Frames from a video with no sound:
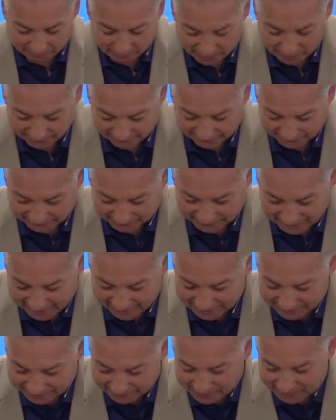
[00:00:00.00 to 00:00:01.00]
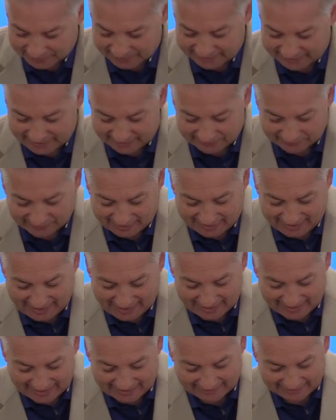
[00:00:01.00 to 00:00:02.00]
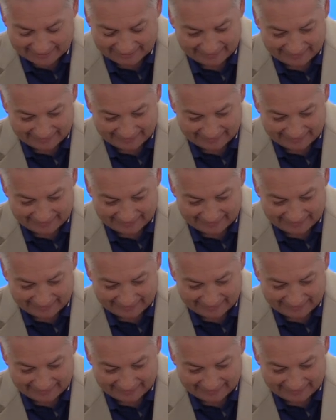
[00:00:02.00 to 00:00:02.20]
wonderful testimony Daniel had.